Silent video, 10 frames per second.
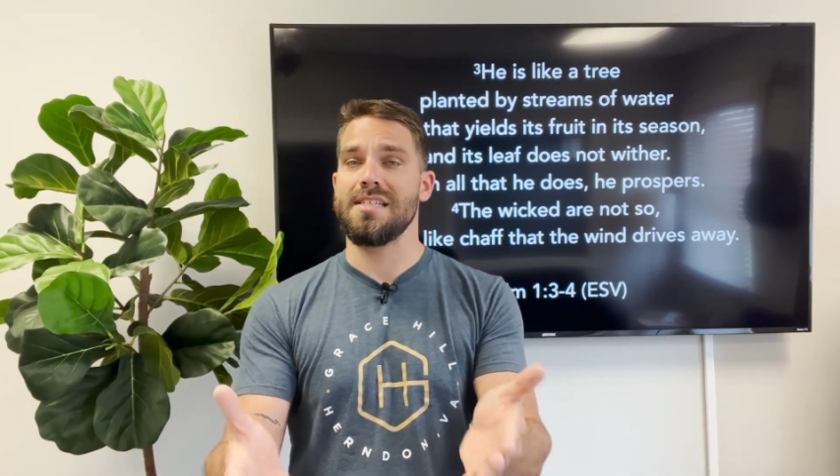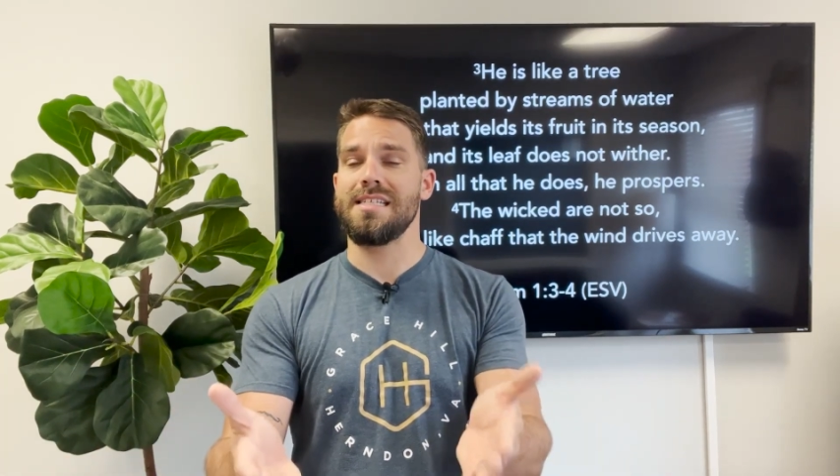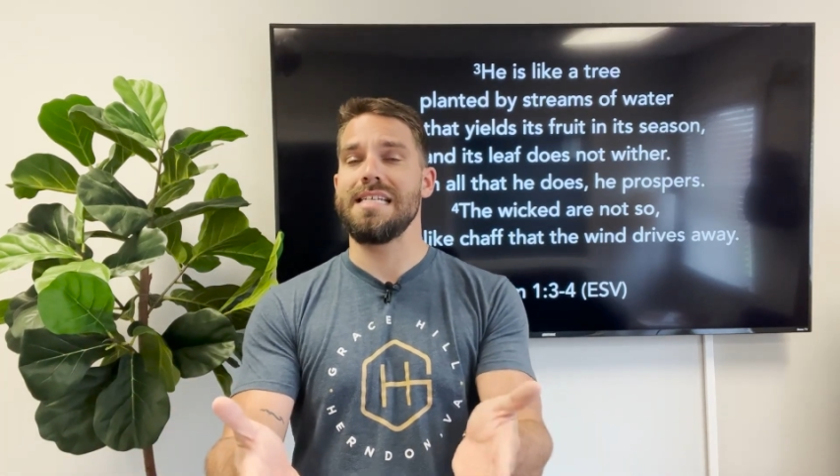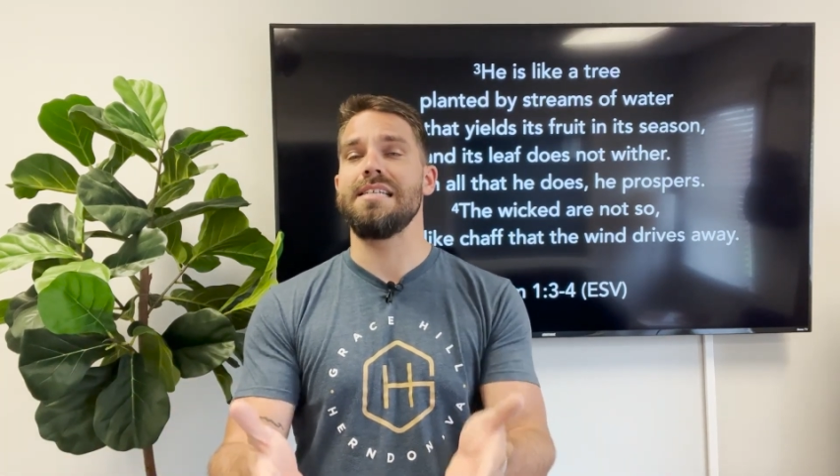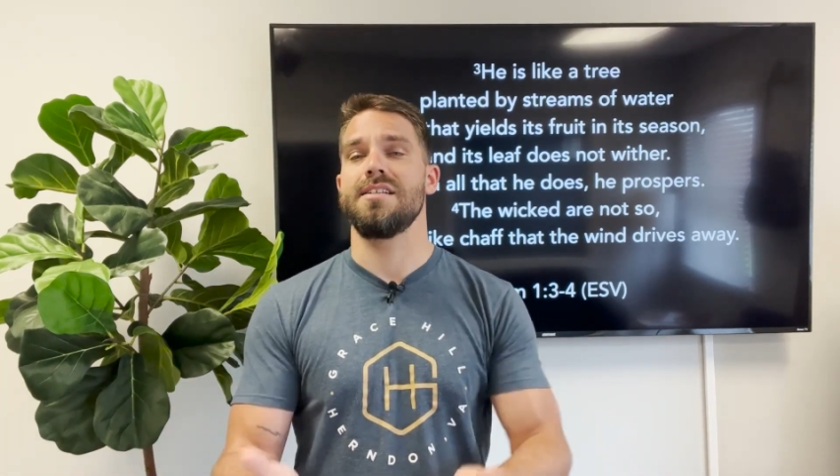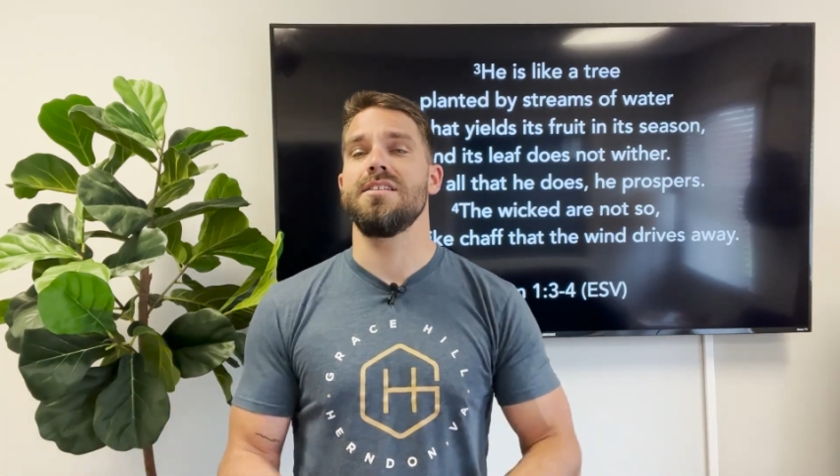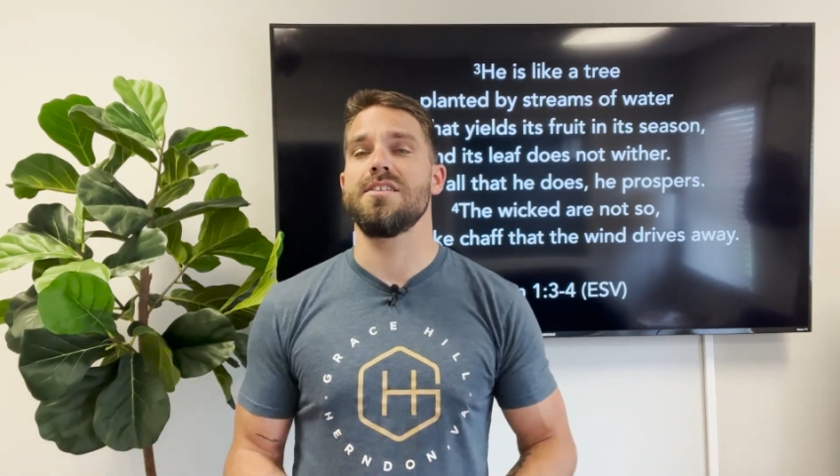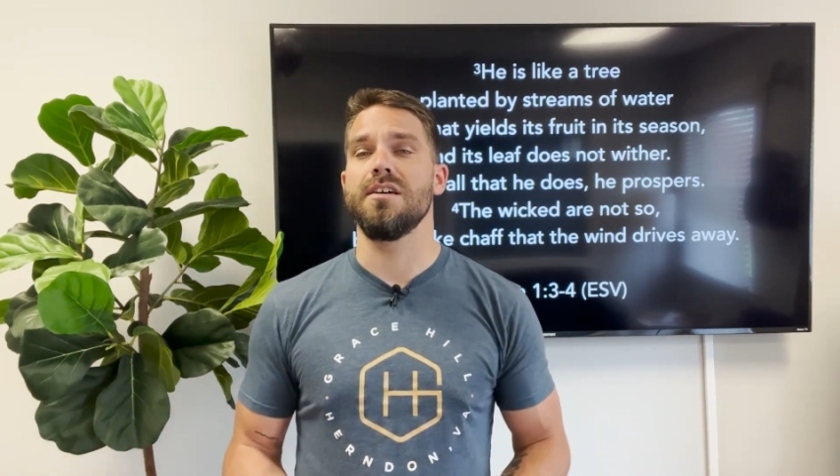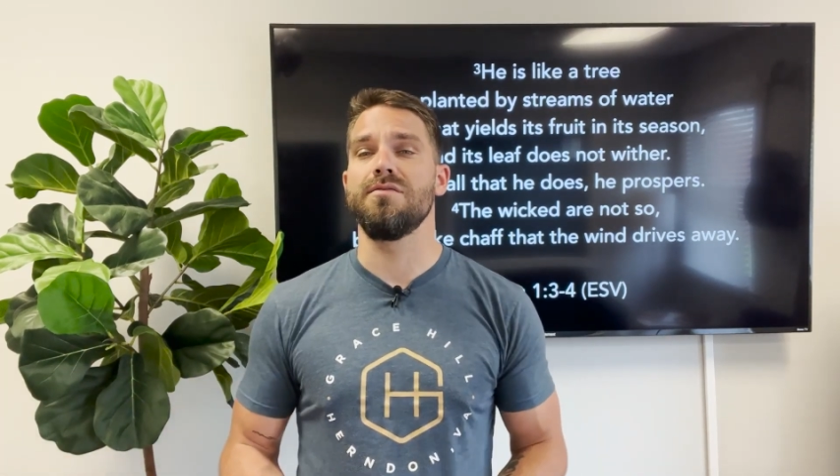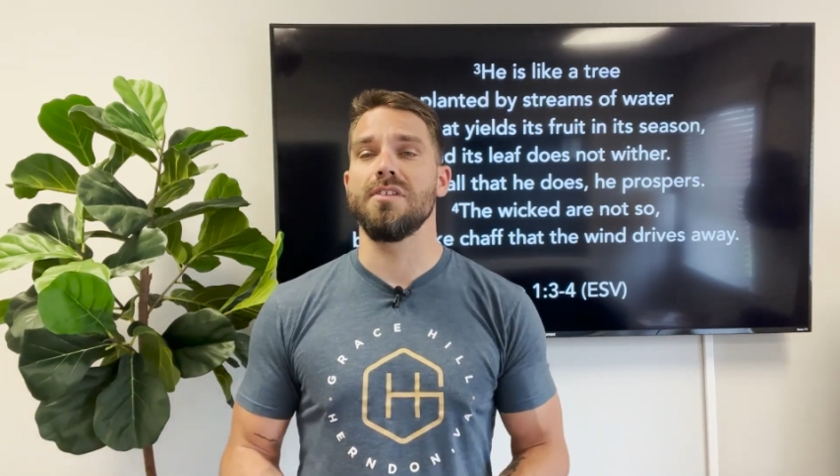seasons
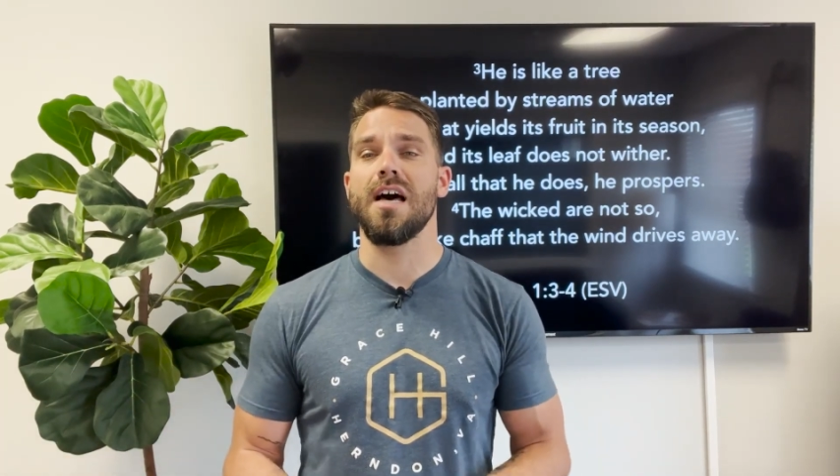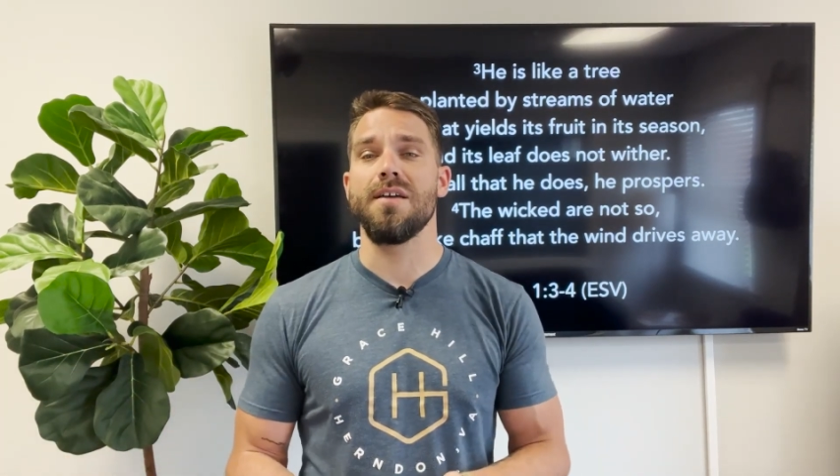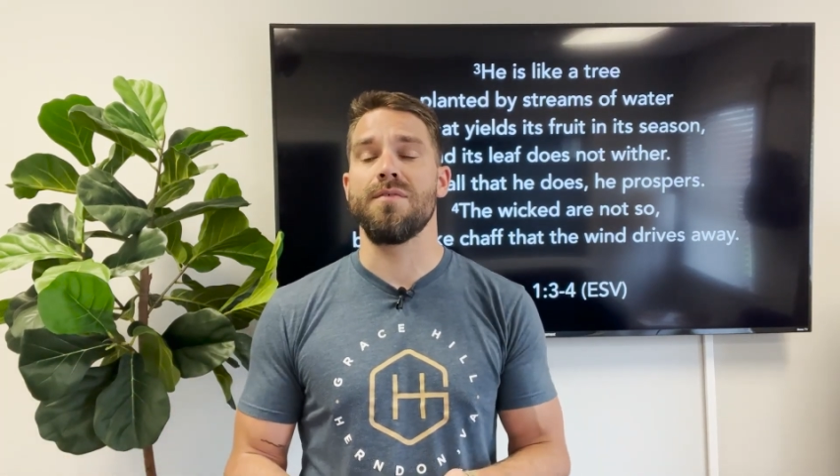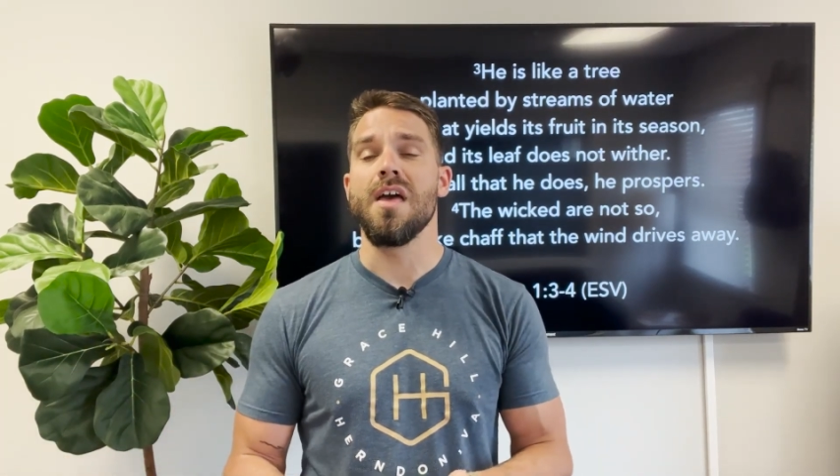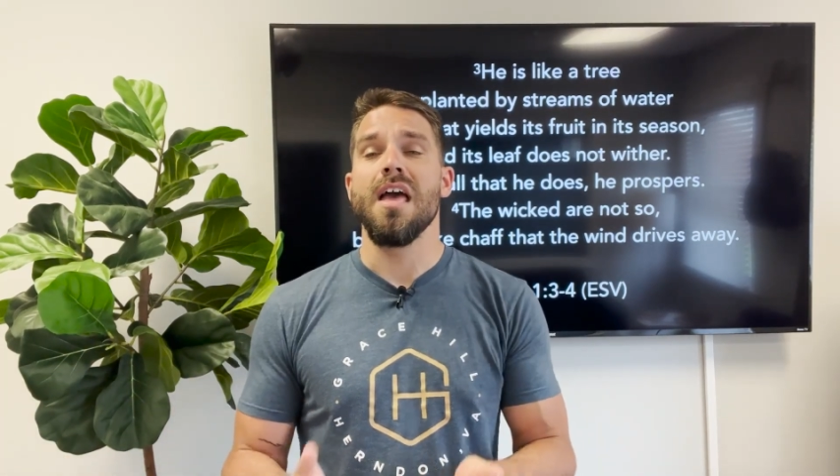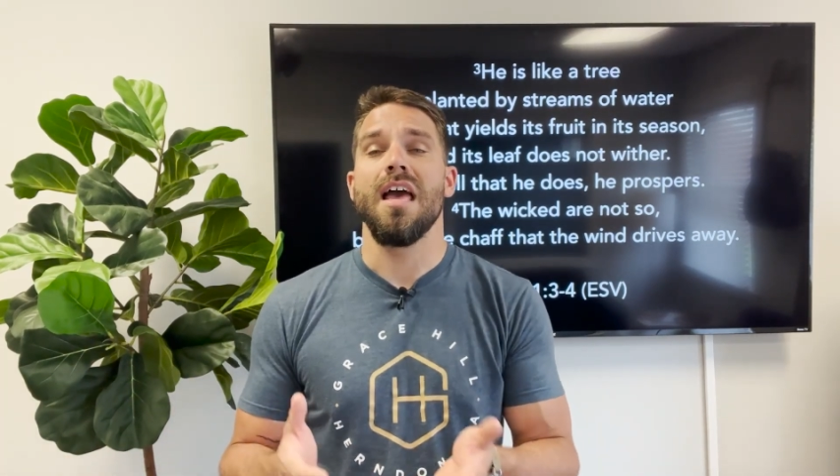of life.